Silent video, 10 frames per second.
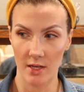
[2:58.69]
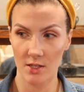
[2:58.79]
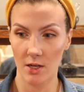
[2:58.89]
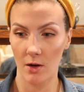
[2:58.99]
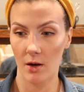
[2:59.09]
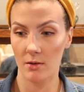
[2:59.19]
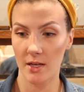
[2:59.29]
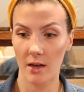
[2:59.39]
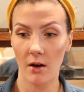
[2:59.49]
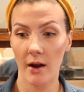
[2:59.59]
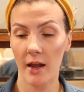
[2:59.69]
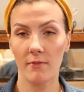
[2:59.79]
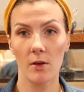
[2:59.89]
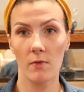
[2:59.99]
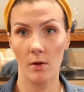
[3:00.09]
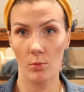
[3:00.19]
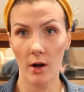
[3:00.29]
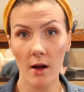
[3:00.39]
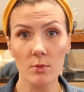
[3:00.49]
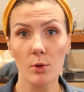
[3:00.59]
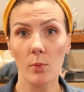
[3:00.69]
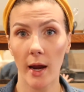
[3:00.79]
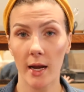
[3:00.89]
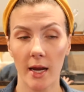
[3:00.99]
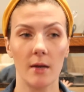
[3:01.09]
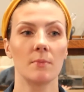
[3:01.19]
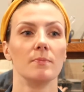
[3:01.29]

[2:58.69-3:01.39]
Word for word: So I was like, all right, if you feel more comfortable waiting,